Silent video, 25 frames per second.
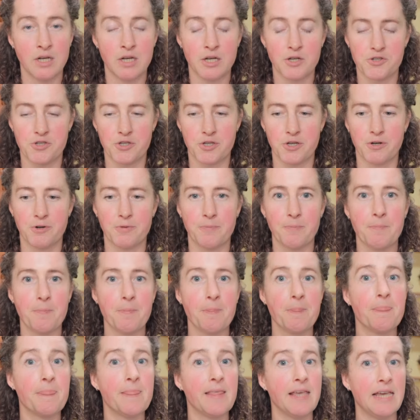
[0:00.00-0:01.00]
So
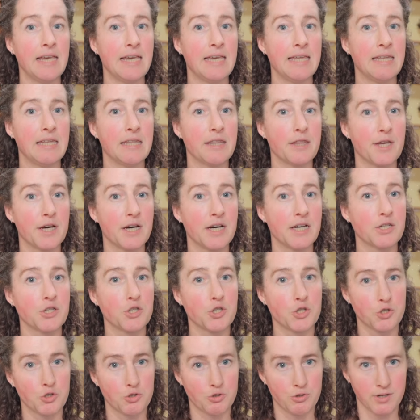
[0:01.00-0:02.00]
in the
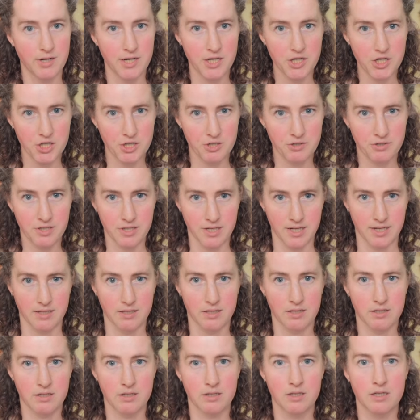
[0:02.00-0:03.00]
traditional
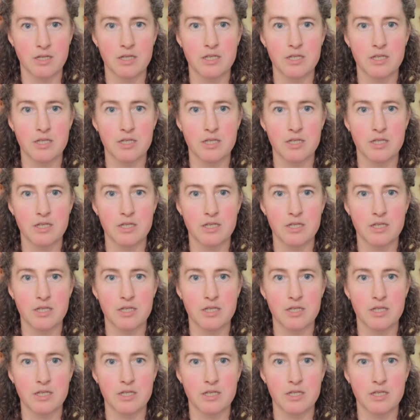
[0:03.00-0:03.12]
sense,